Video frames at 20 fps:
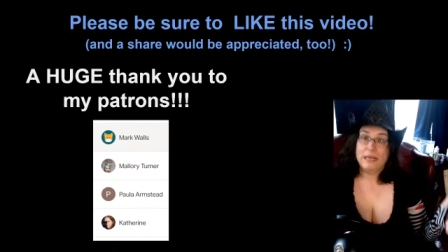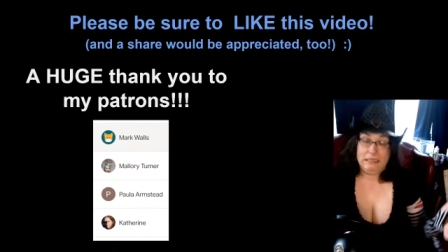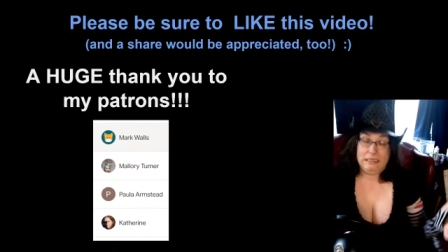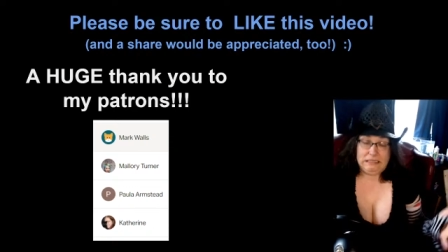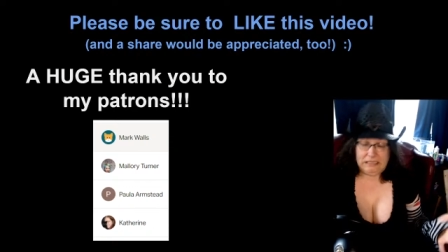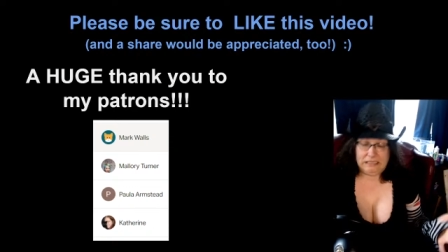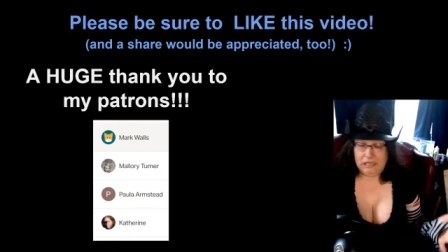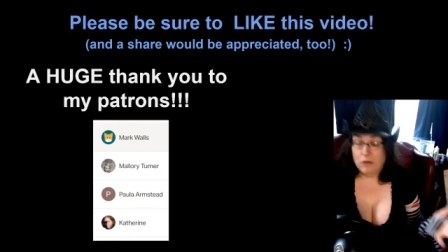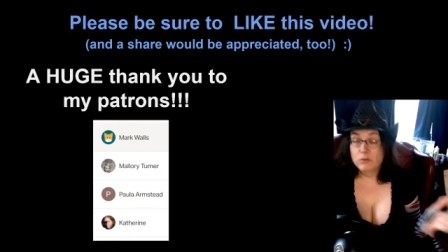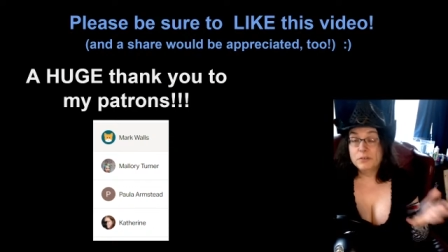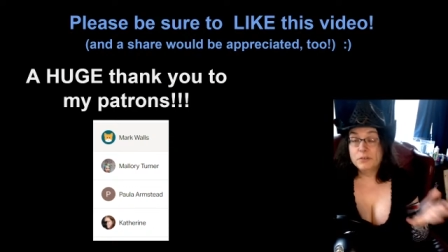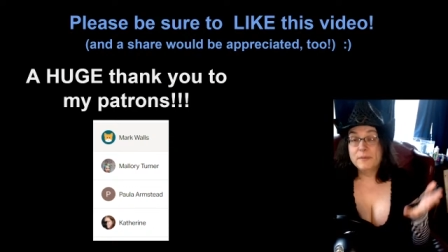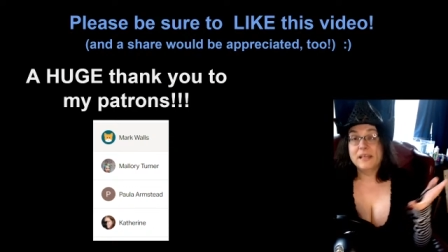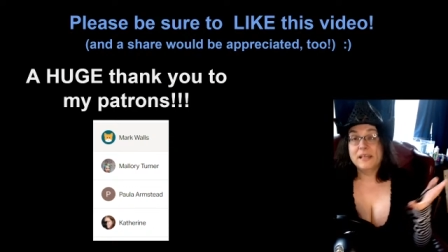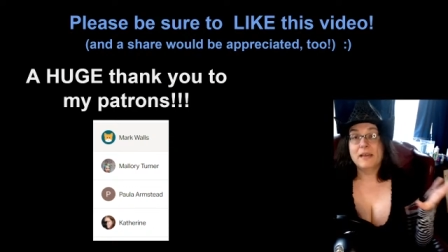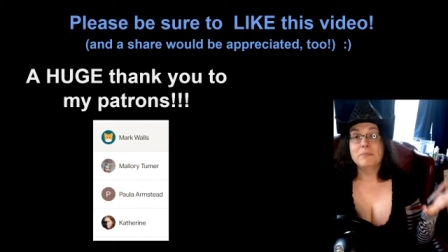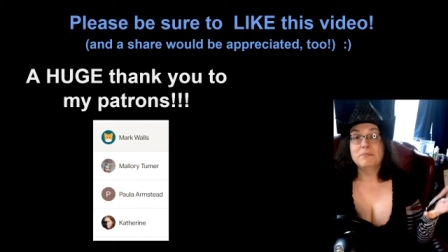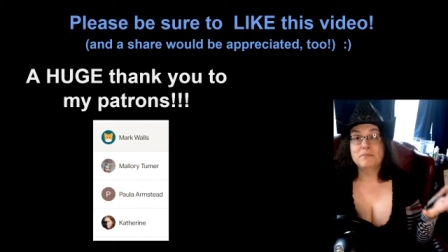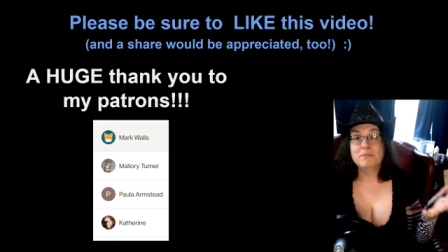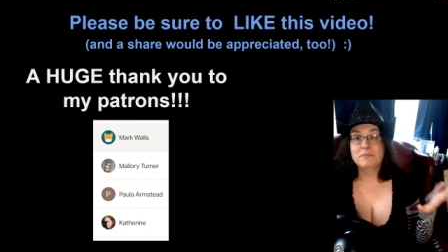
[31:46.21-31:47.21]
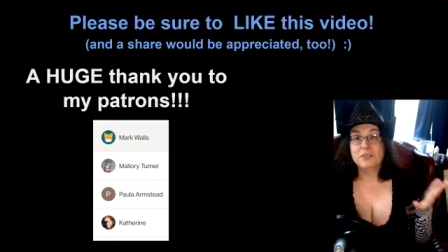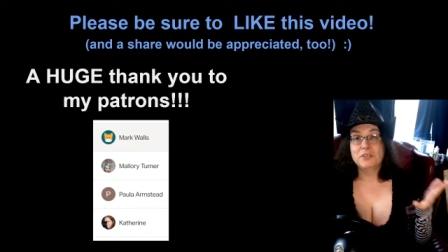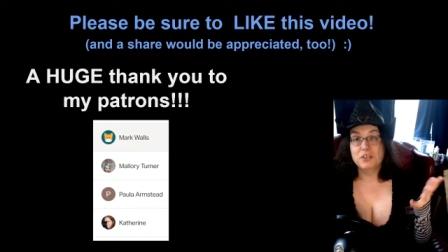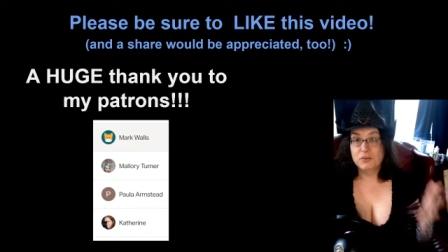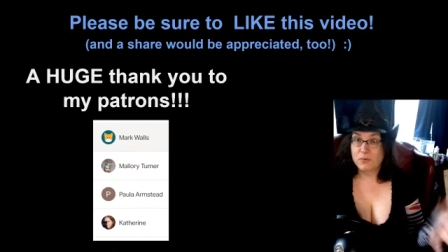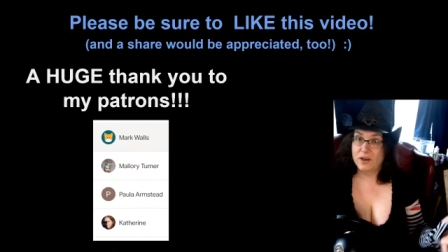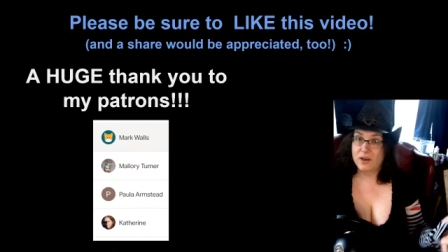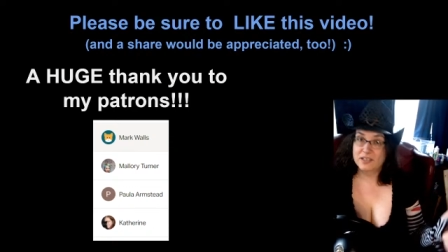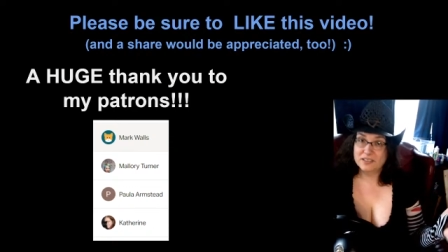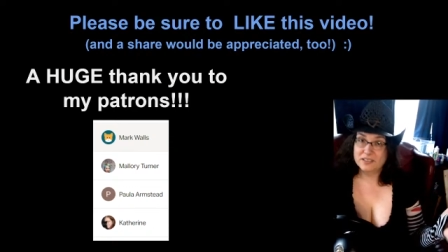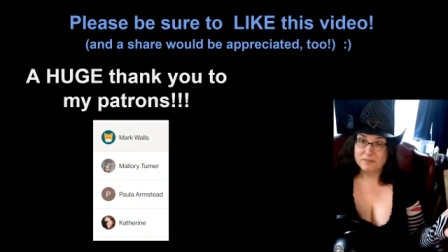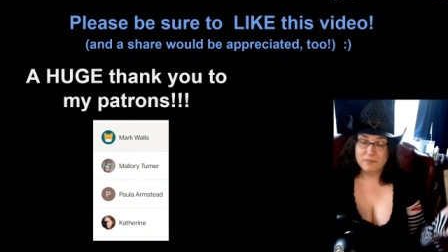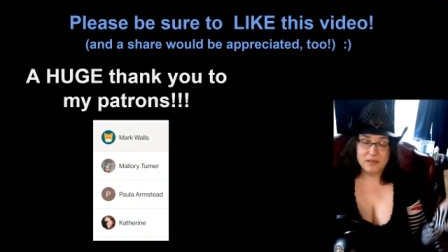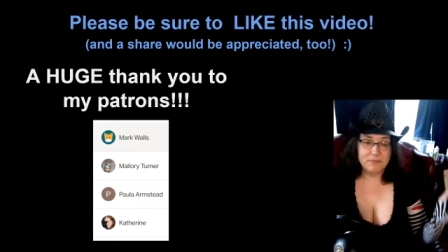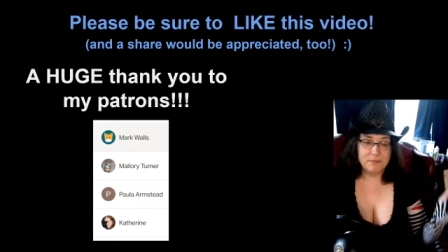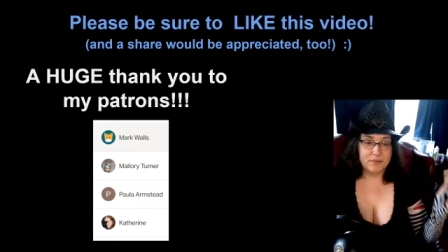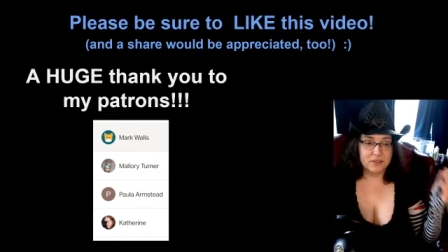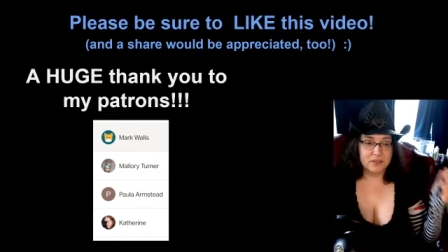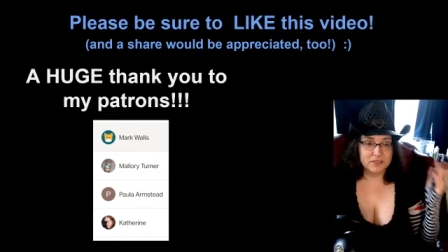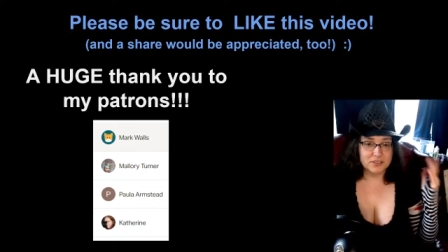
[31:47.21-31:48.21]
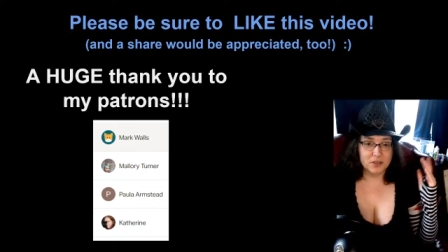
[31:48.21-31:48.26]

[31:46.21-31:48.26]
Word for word: It's ultimately up to you awesome people.